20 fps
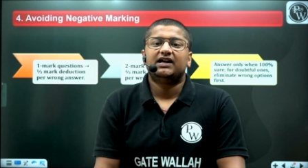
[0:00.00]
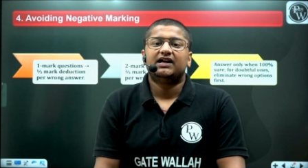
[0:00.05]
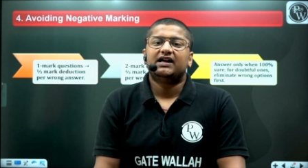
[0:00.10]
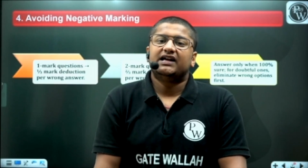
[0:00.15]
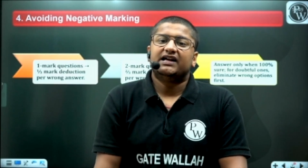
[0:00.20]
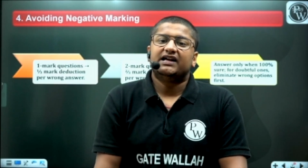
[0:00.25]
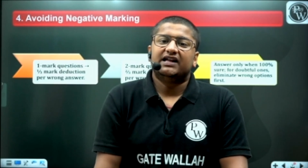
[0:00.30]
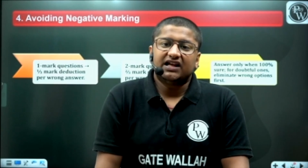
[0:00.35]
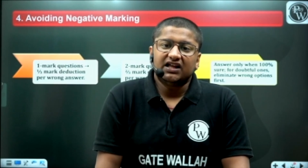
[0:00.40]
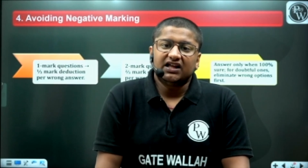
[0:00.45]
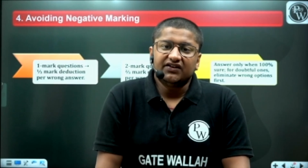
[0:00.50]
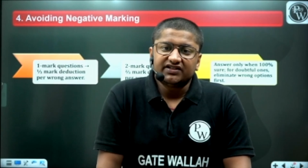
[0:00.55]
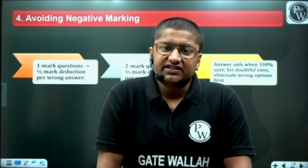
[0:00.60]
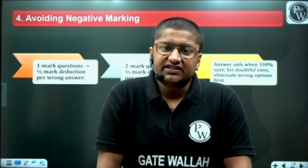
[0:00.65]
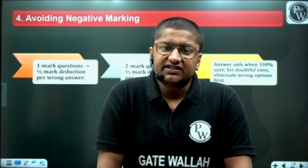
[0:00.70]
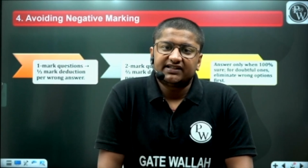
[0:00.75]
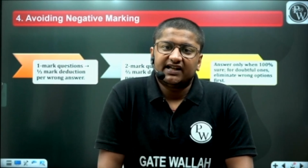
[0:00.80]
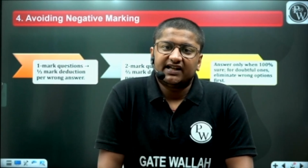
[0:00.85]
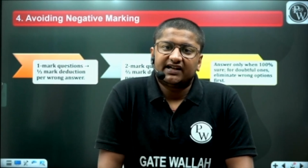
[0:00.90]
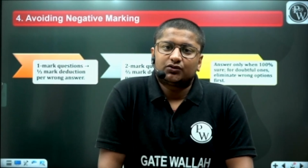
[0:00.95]
revisit
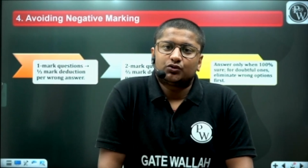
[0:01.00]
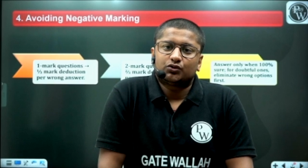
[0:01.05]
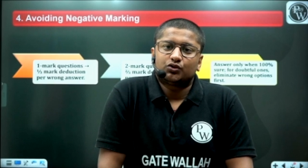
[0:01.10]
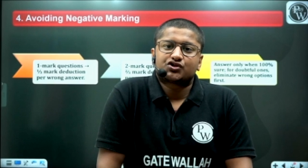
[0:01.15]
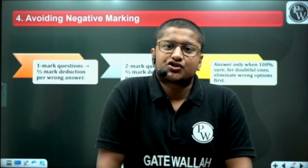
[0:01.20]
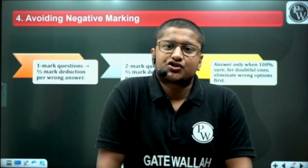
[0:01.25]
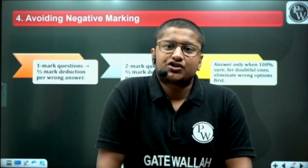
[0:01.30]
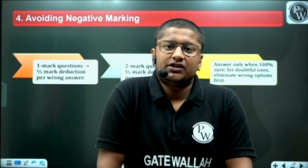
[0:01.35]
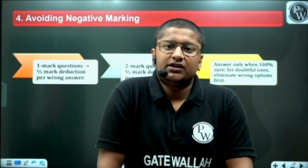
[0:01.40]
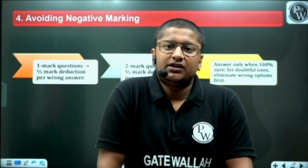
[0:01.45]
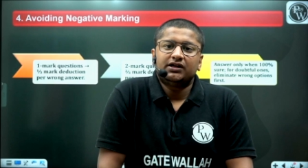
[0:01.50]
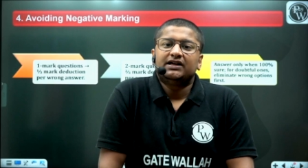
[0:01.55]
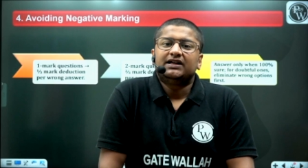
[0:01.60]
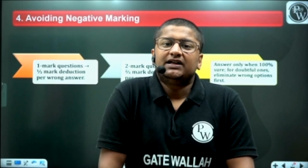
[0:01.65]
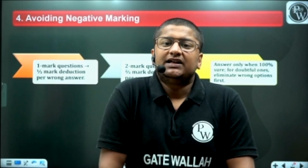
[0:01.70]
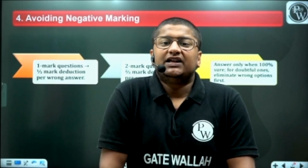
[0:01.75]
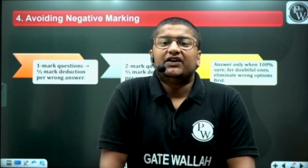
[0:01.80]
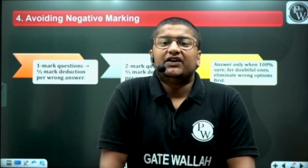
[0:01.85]
that question if